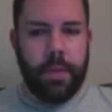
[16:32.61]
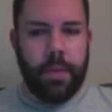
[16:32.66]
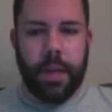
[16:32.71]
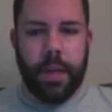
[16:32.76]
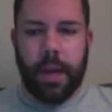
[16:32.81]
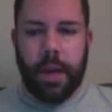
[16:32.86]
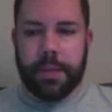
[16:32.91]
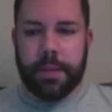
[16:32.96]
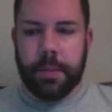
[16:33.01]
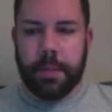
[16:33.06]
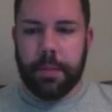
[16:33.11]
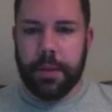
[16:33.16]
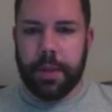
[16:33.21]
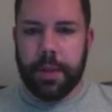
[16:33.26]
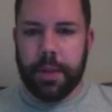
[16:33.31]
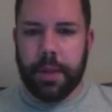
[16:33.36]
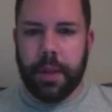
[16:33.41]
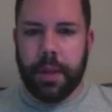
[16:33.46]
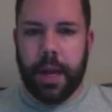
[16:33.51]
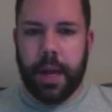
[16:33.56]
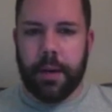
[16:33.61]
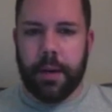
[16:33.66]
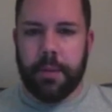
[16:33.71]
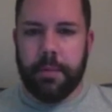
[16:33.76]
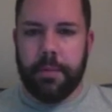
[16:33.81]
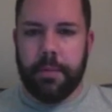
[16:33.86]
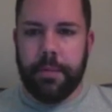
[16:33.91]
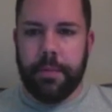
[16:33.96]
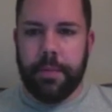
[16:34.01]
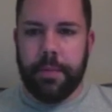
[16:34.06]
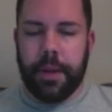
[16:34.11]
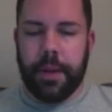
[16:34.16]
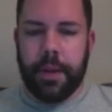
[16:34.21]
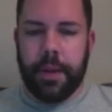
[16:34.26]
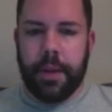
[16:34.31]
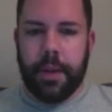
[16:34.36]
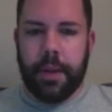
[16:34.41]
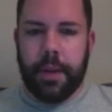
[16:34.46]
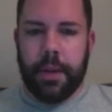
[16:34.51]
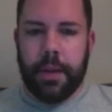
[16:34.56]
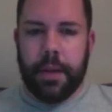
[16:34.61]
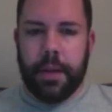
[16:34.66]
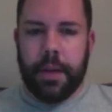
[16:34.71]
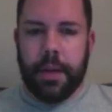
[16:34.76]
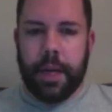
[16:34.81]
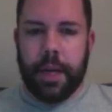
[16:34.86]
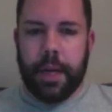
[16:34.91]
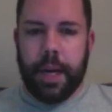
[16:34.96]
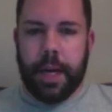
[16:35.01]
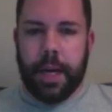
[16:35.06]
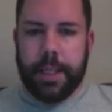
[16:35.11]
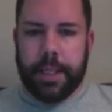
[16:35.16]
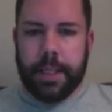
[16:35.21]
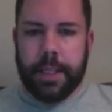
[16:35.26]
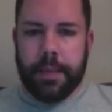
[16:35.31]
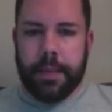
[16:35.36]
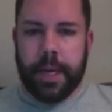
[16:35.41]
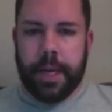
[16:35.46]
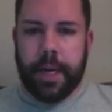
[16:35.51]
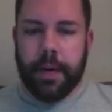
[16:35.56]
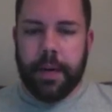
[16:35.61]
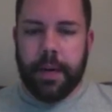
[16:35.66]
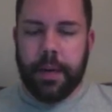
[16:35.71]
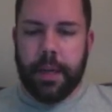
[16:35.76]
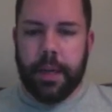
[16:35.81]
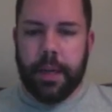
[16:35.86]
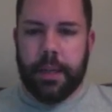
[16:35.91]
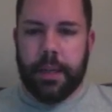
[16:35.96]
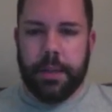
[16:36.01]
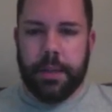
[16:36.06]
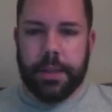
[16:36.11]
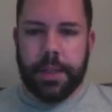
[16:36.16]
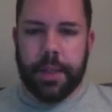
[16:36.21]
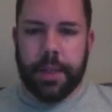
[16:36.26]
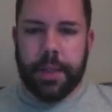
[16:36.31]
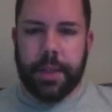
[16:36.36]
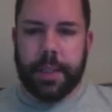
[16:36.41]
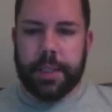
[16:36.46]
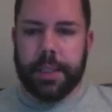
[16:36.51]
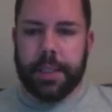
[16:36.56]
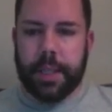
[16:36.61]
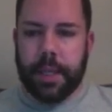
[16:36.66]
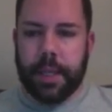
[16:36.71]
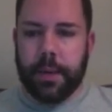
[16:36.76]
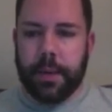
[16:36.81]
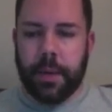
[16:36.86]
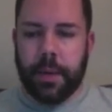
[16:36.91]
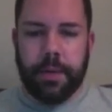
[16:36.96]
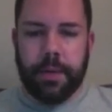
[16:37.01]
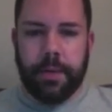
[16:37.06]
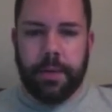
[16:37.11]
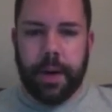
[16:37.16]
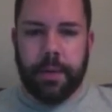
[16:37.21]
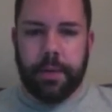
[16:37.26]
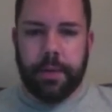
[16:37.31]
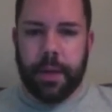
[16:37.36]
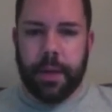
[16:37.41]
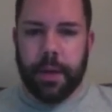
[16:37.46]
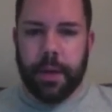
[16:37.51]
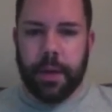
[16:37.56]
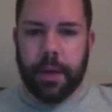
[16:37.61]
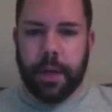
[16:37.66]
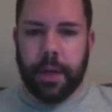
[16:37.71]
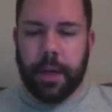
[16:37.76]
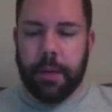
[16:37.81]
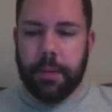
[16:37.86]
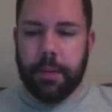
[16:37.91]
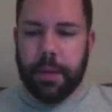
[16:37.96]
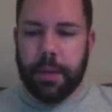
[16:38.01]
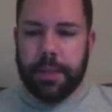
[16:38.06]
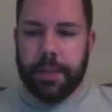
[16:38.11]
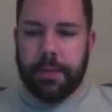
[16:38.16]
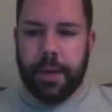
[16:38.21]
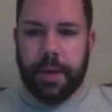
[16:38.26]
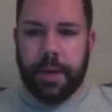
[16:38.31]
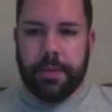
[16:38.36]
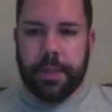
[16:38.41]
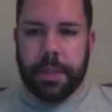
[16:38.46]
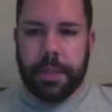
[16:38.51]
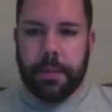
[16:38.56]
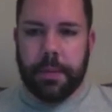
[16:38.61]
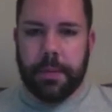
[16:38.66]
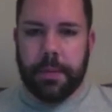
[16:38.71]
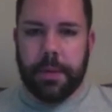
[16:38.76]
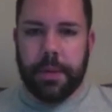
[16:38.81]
I was completely out. I did get my hair cut, so that's like $35 for the haircut plus $5 tip.